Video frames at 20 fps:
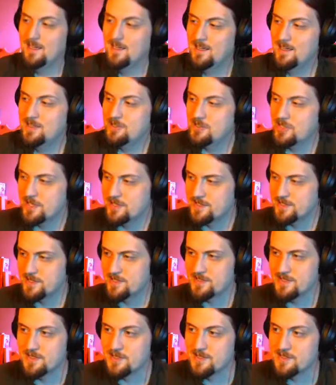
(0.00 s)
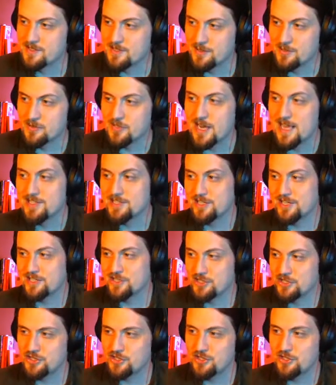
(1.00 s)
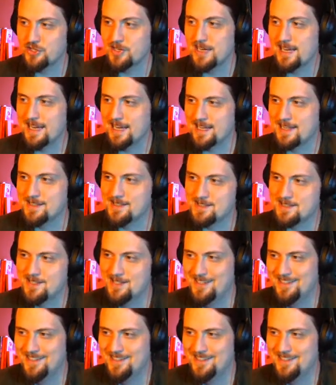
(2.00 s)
GS says, "This is so tragic." Sure is.